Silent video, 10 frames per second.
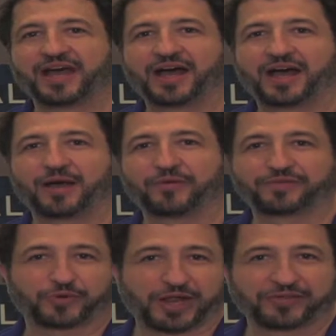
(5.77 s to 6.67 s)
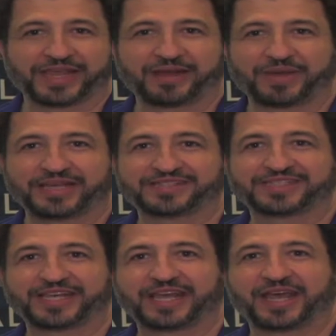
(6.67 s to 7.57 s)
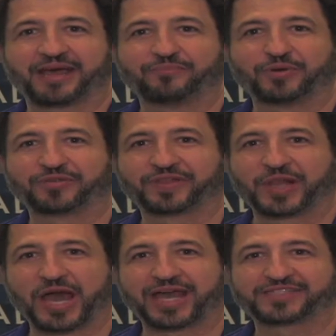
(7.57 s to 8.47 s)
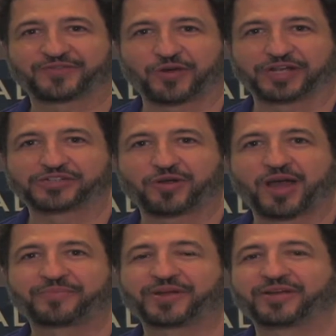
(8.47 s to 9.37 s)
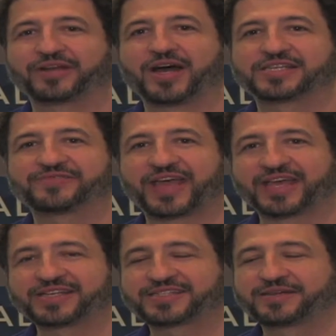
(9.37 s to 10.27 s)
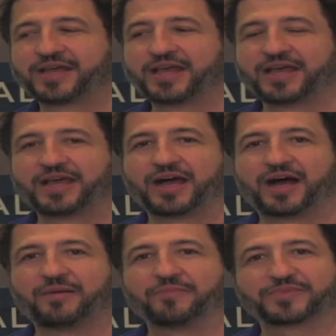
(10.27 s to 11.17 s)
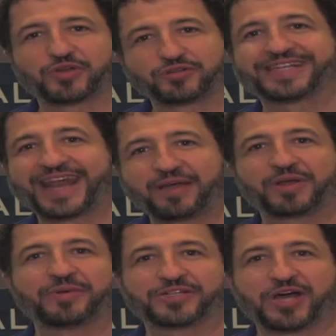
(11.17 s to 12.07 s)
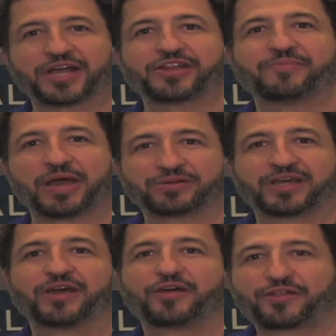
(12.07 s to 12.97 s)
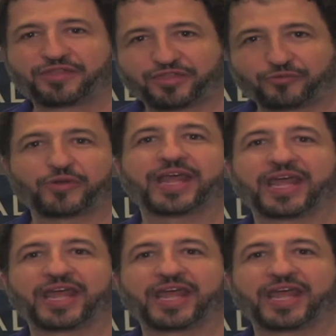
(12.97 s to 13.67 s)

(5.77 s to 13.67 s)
We're here in the NBASE-T Booth Alliance for Interop here in Las Vegas. So today I'm going to be talking about four